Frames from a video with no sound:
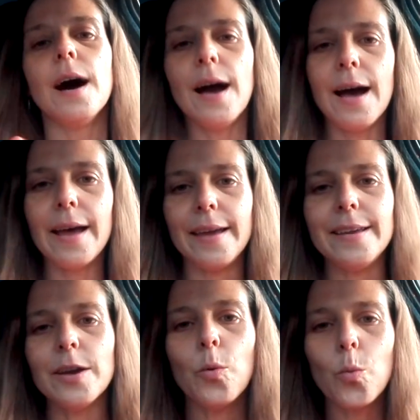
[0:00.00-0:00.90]

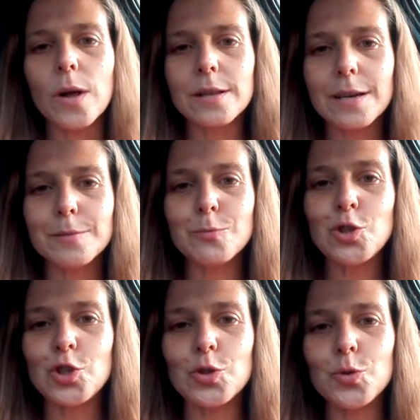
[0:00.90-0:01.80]
Hi, welcome
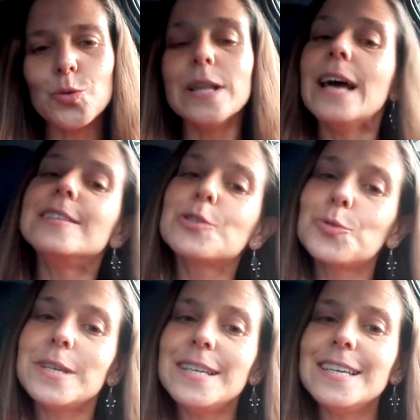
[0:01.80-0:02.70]
to Light
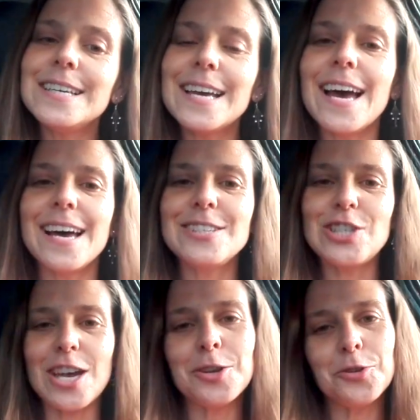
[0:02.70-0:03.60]
Screening, a
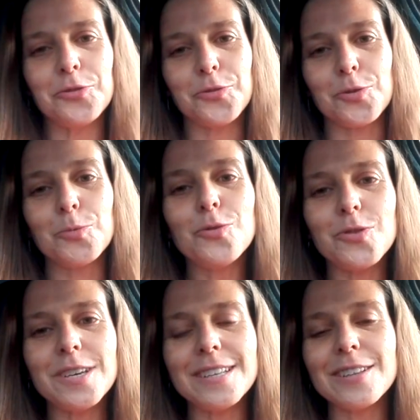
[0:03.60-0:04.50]
channel for
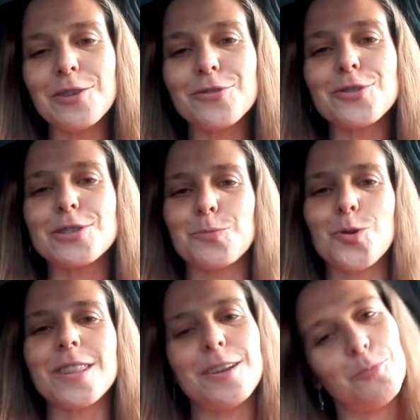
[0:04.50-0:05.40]
movie lovers
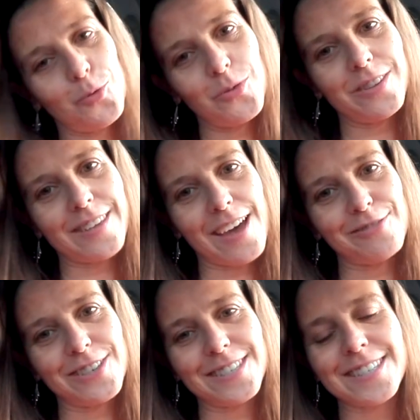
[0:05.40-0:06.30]
more than movie
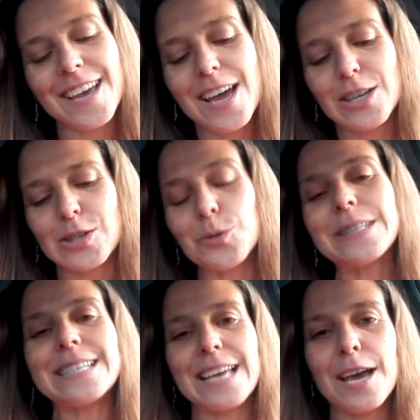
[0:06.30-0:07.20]
savvies. So
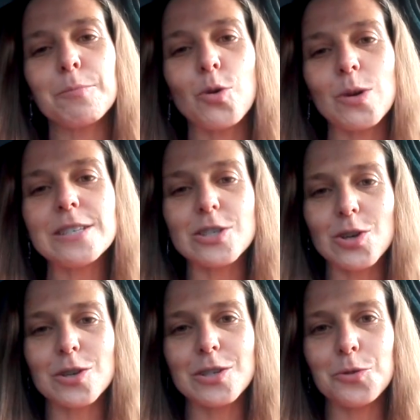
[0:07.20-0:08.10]
today I'm going to
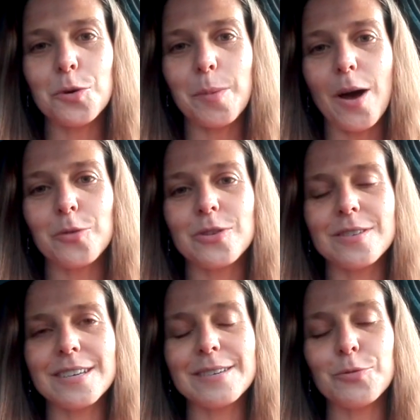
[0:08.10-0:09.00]
talk to you about,
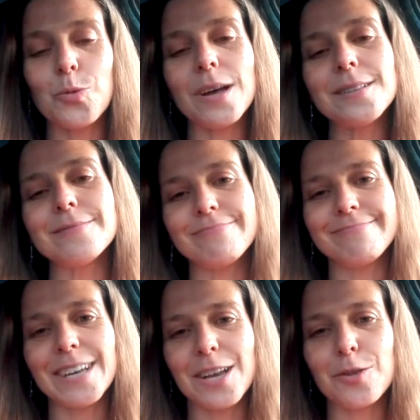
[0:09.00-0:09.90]
um, well,
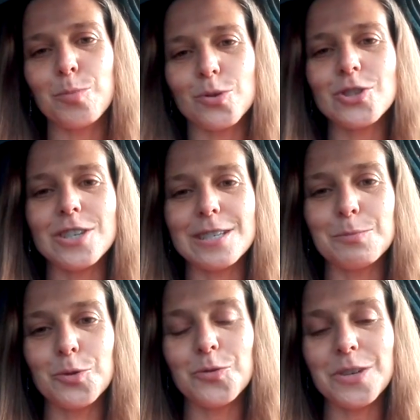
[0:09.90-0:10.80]
another Portuguese
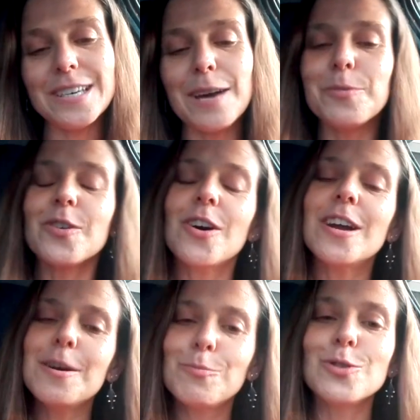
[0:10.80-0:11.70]
movie. I'm
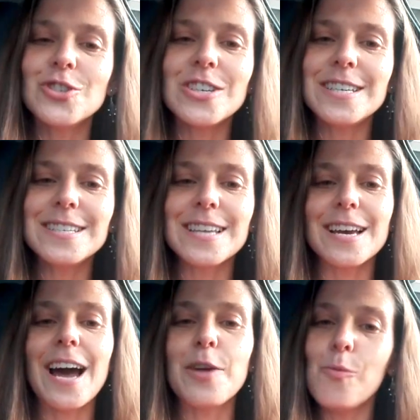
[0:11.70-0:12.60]
sorry, I'm Portuguese.
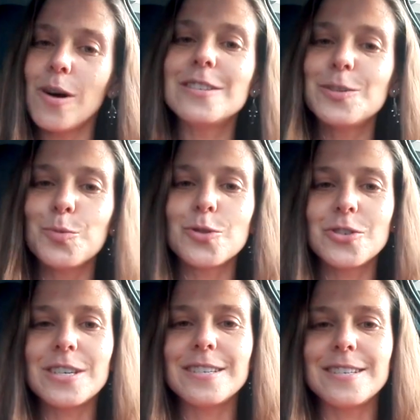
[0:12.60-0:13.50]
I, I, watch
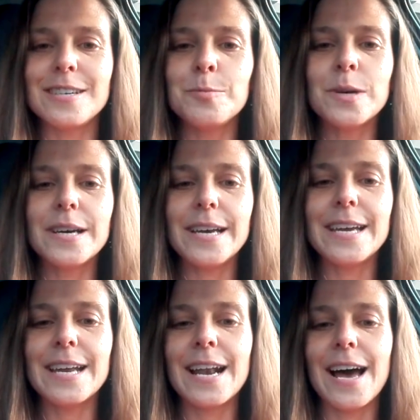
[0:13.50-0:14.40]
Portuguese cinema
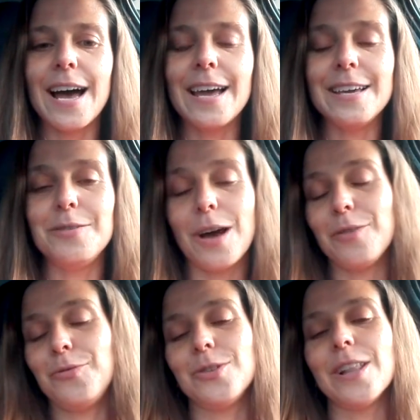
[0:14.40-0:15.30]
and I,
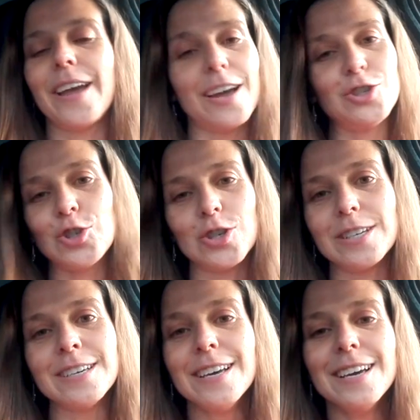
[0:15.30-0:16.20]
I feel like I
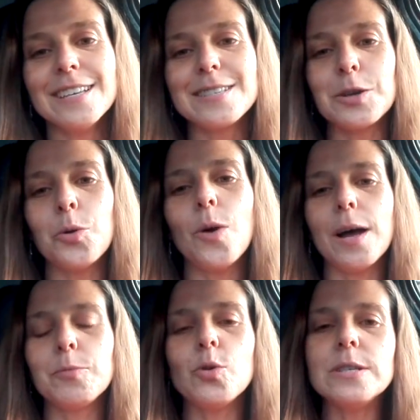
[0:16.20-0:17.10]
should. So
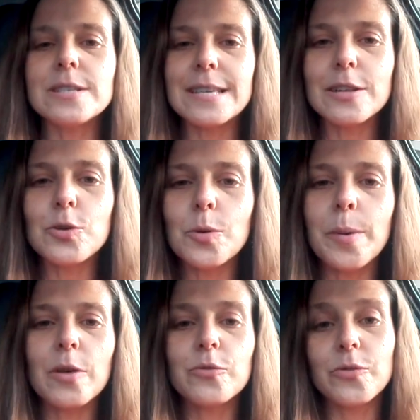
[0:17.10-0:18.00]
I'm going to tell you
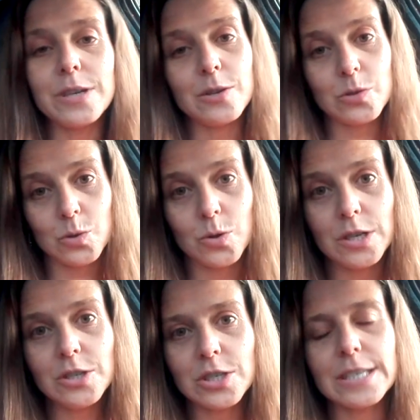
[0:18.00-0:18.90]
about
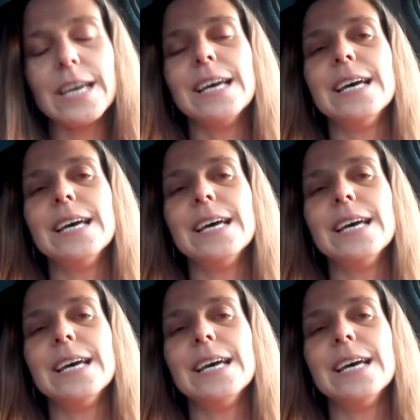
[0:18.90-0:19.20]
Variações.